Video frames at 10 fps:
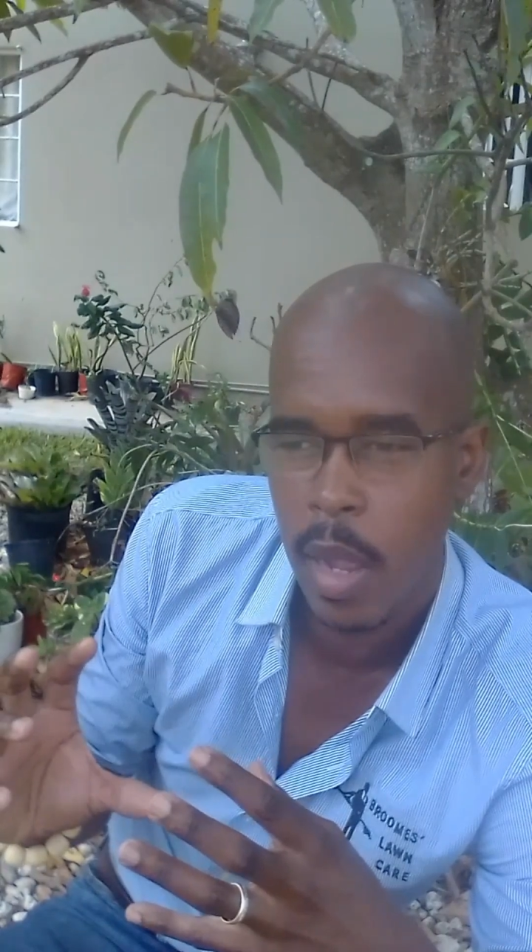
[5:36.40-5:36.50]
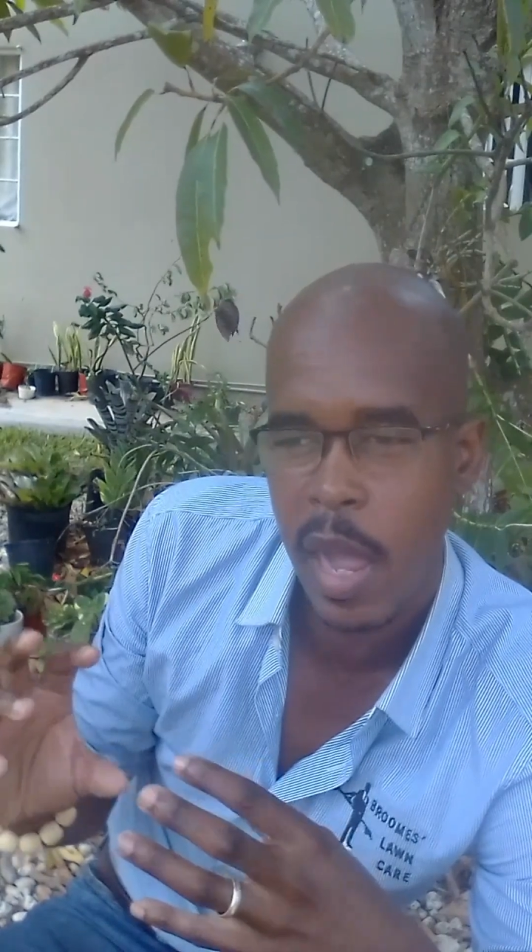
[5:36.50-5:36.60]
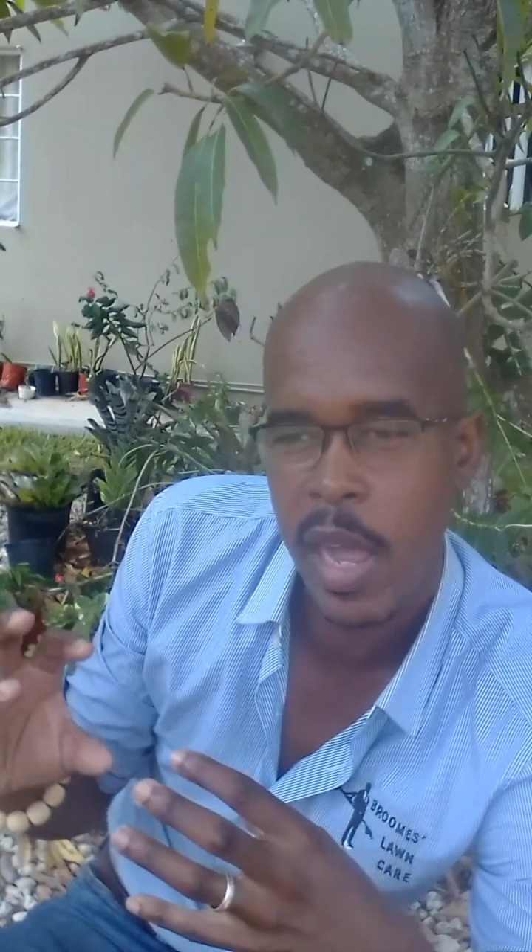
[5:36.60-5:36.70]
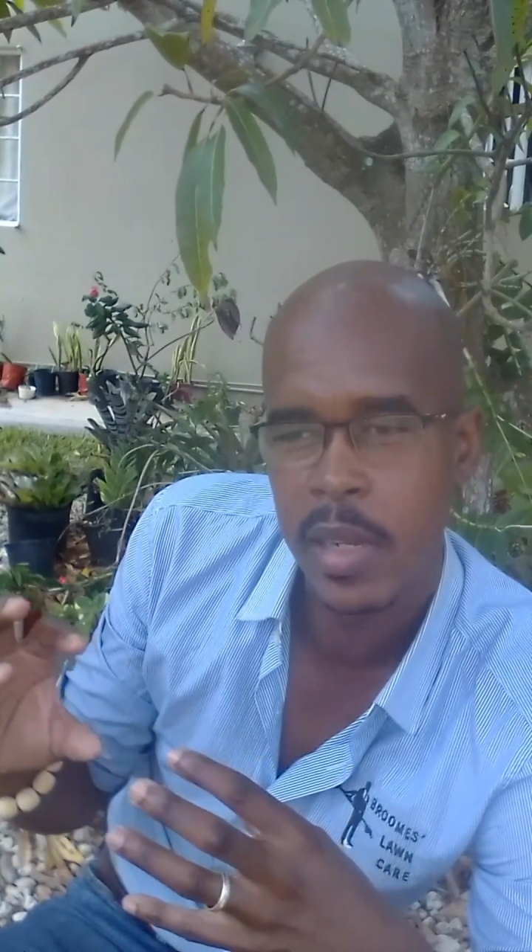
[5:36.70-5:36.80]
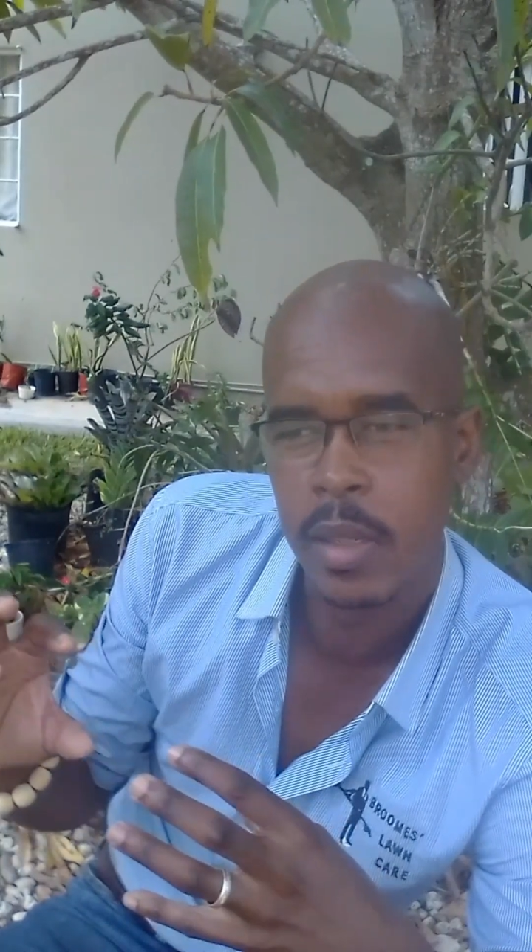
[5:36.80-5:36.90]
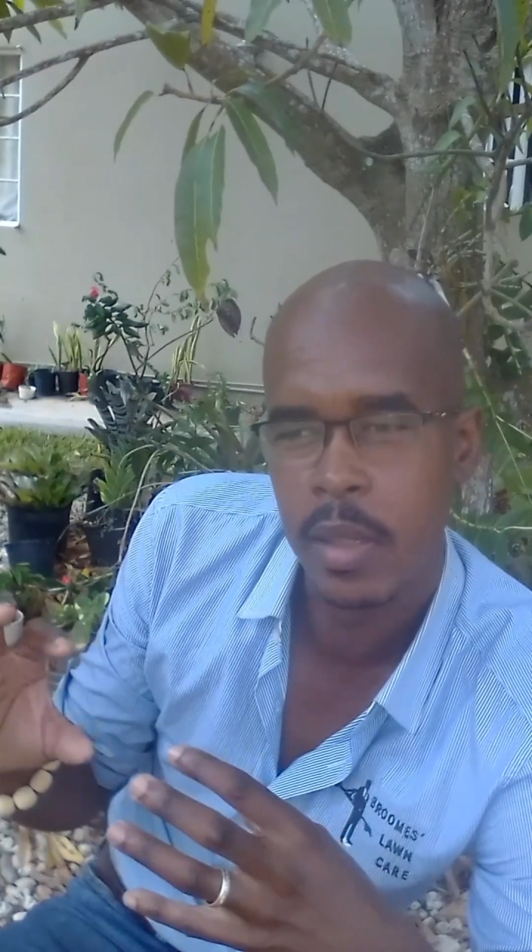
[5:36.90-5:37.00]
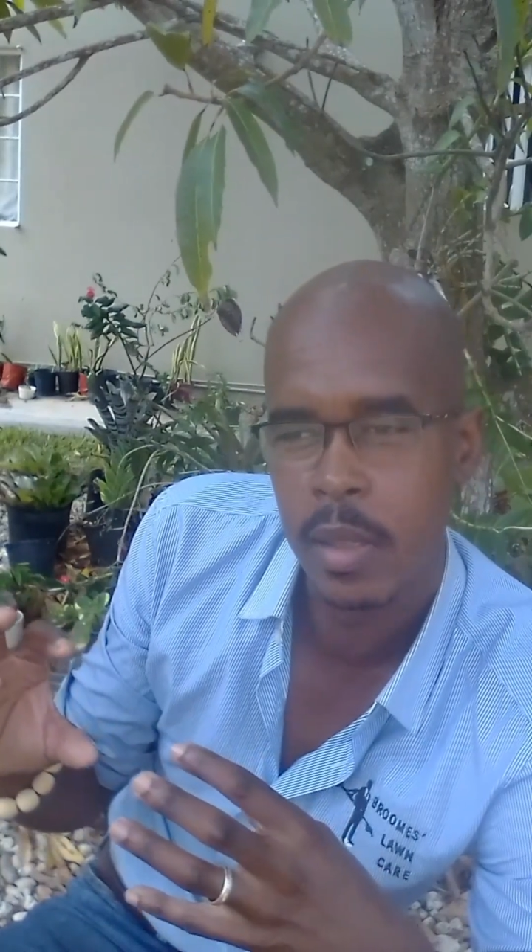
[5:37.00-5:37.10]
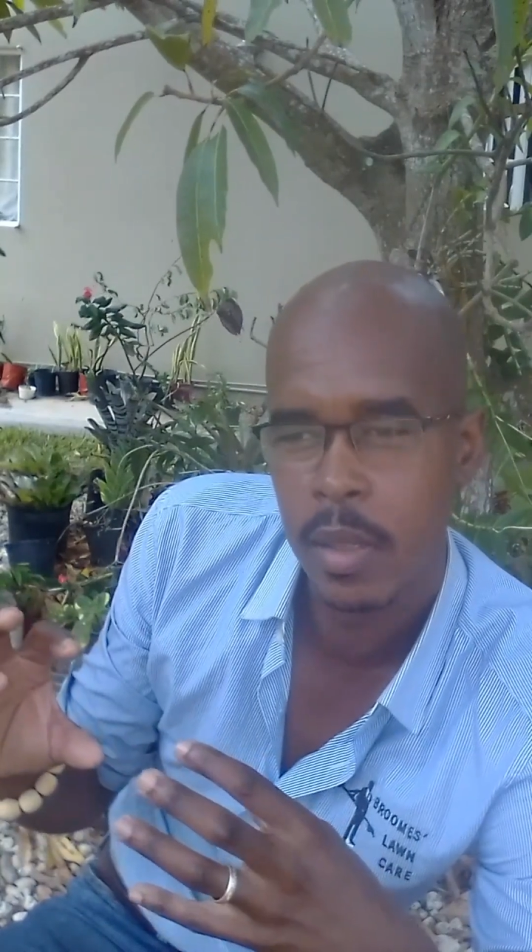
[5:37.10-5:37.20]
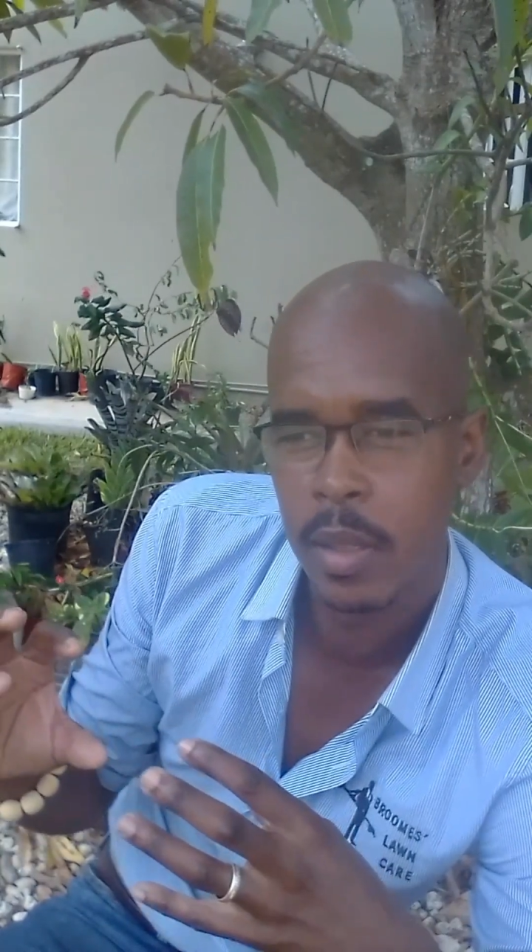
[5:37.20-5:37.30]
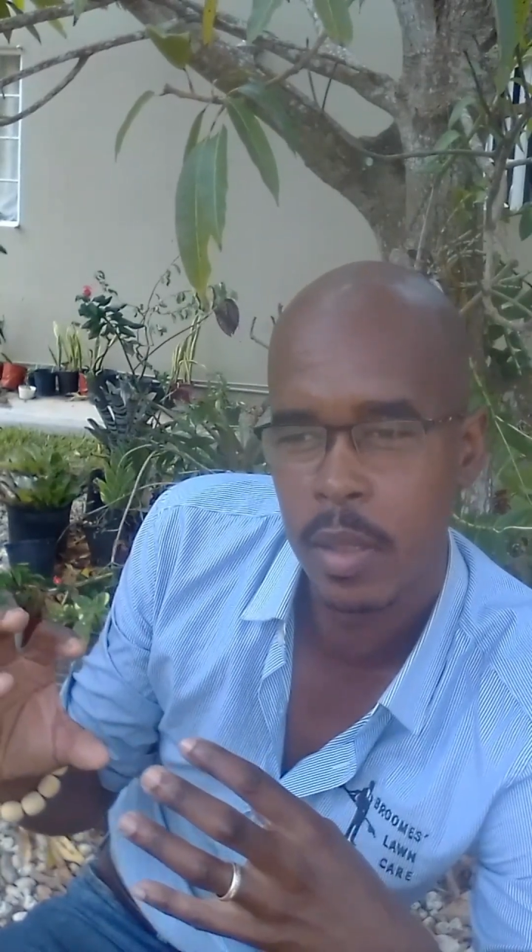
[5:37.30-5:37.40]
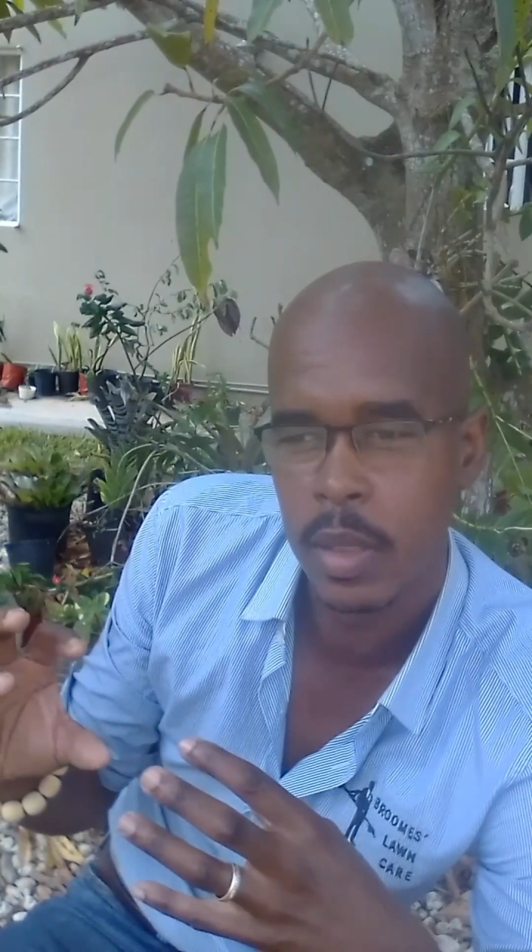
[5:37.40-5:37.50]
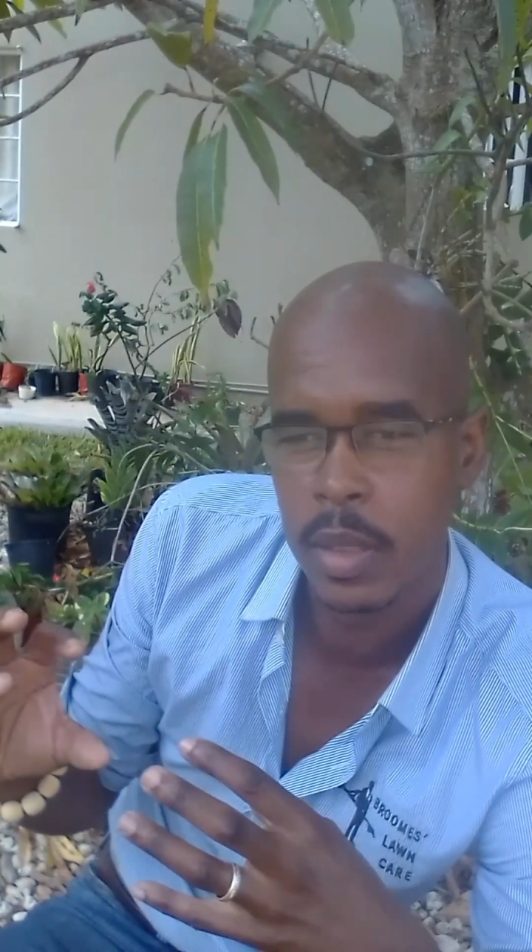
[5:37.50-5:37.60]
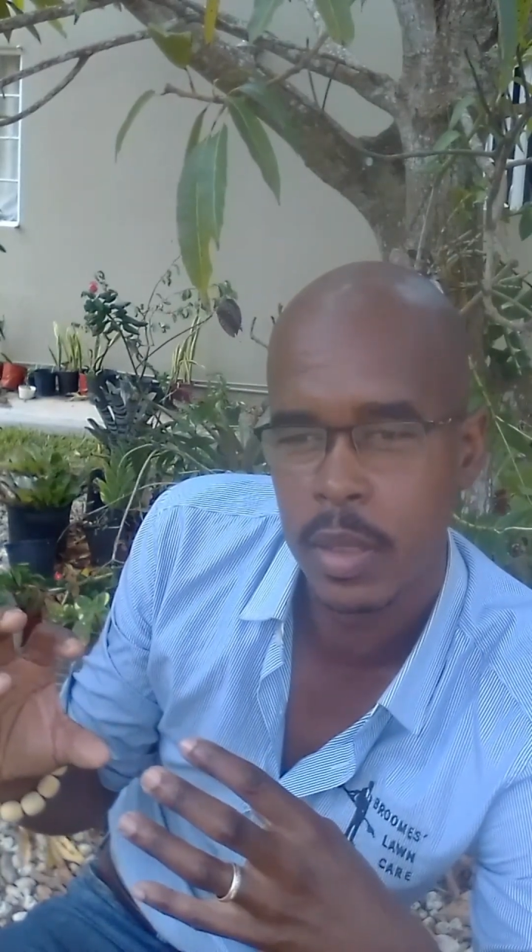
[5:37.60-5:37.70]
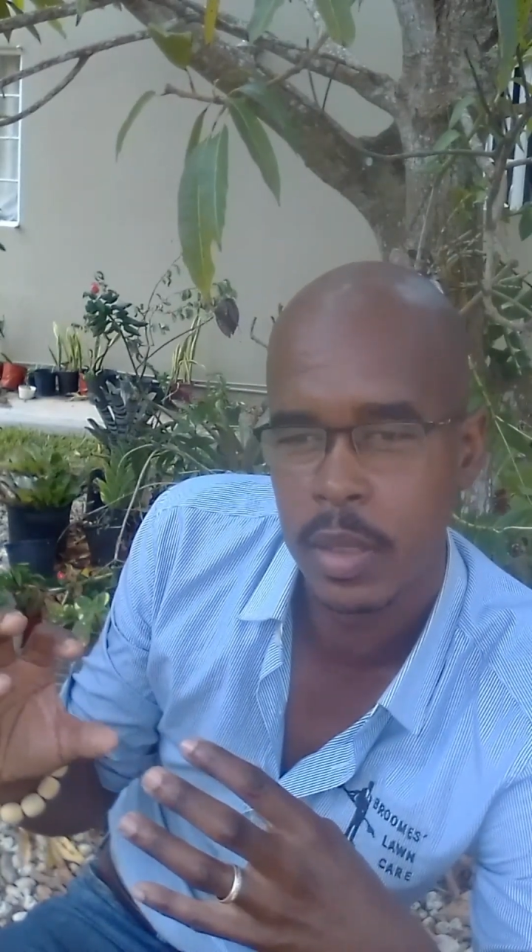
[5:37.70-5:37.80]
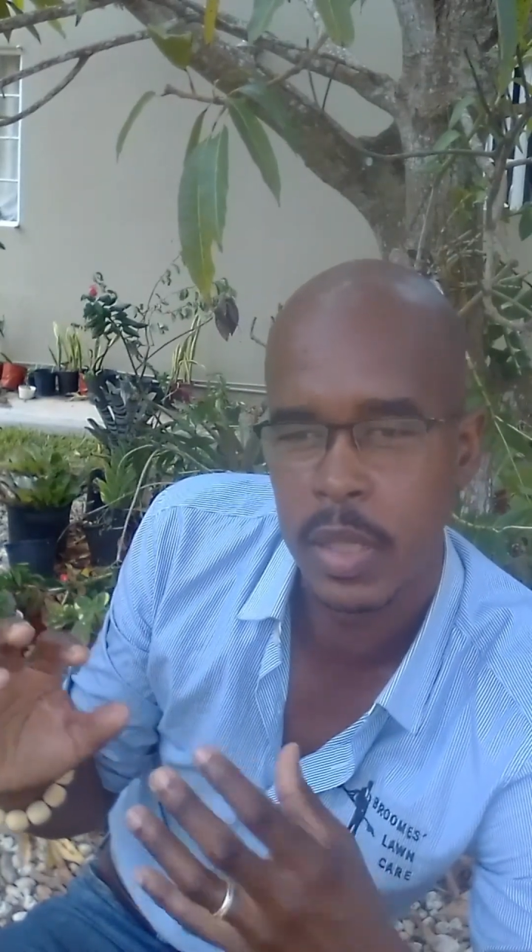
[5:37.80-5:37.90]
And
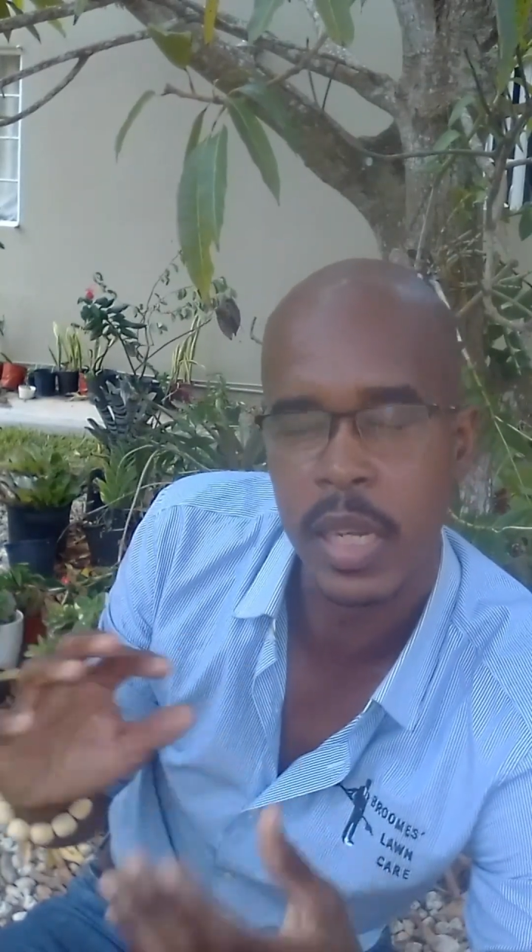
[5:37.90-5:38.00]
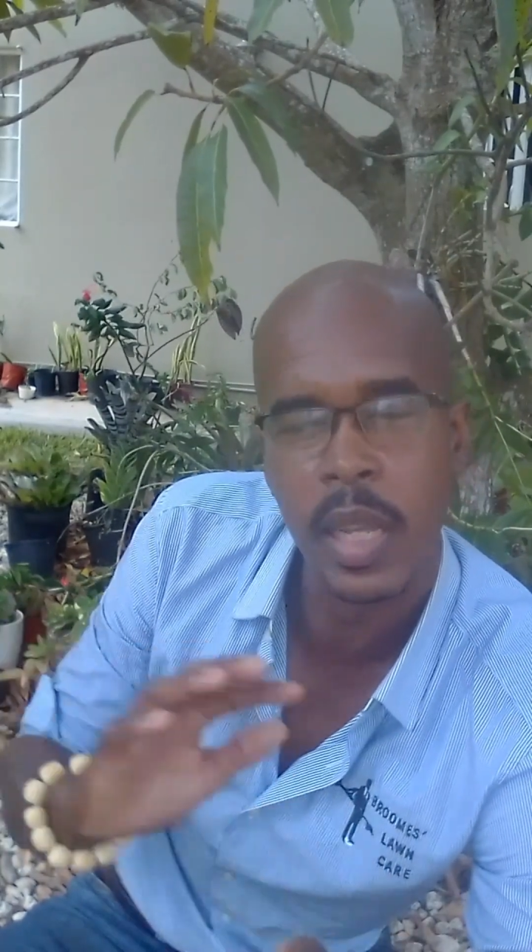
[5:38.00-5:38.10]
then